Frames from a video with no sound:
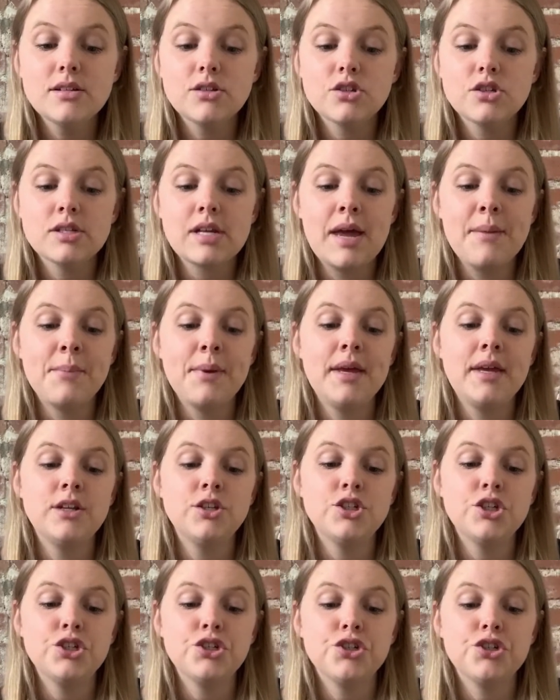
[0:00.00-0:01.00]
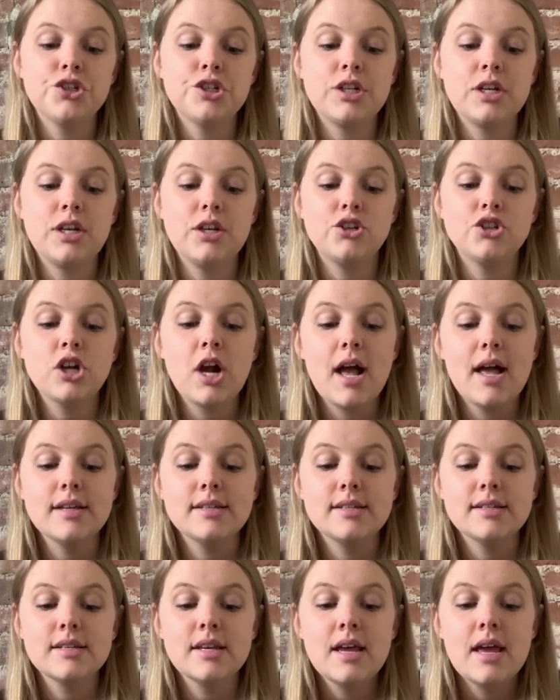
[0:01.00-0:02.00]
I'll just type in Ginger G
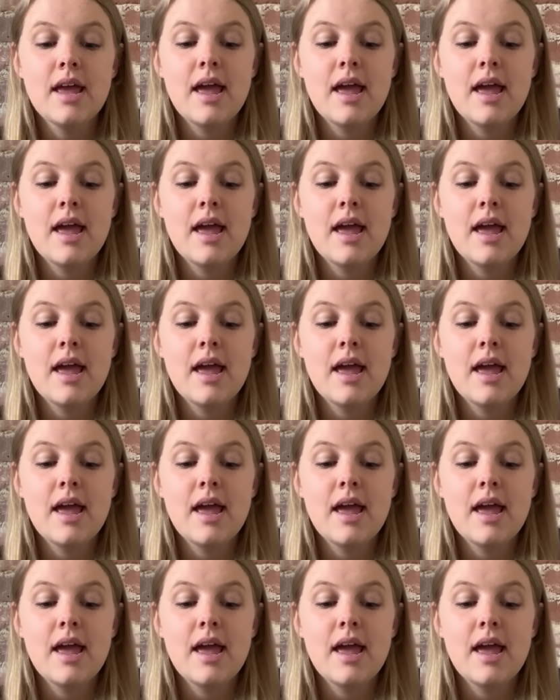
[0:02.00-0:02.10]
dress,